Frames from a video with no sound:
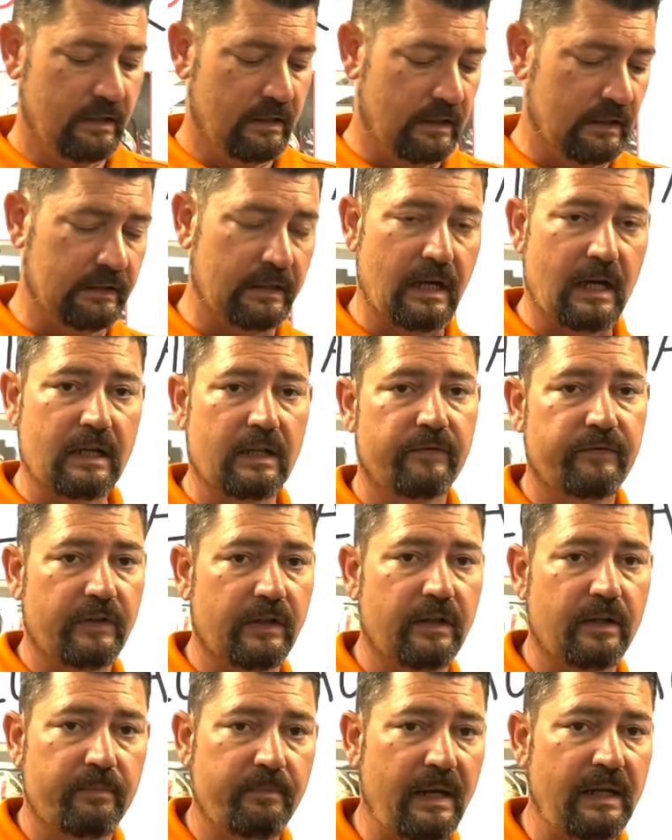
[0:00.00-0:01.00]
A lot
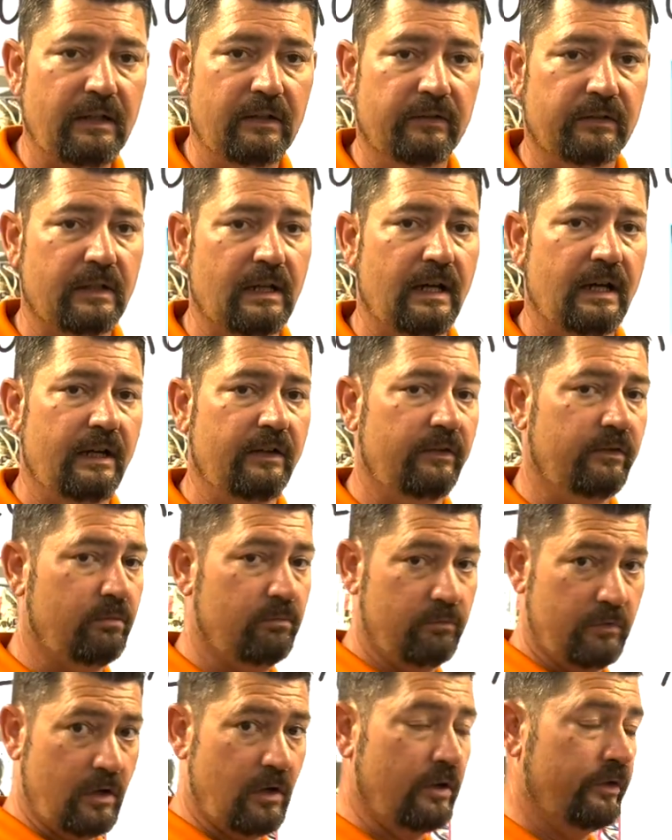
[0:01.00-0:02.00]
of maintenance guys
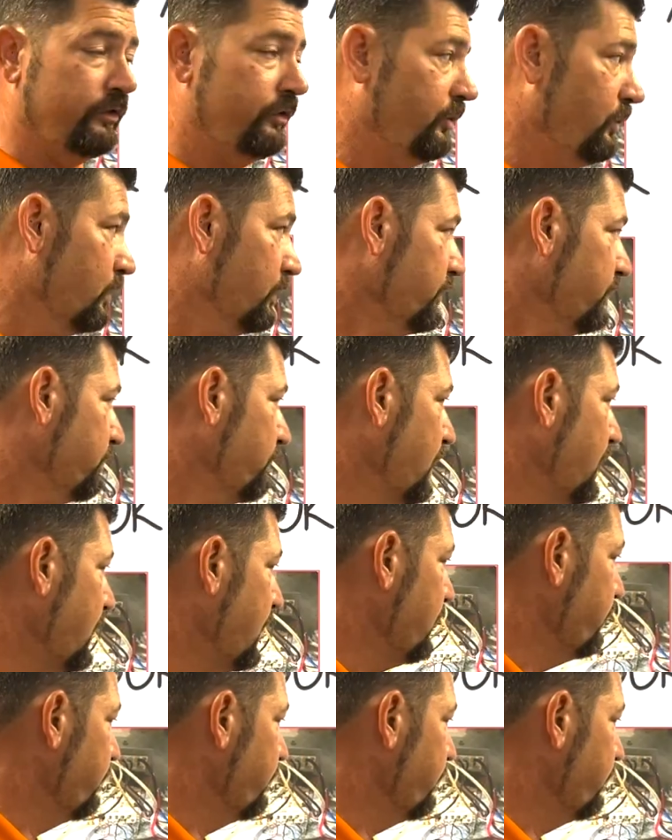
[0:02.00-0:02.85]
cause shorts by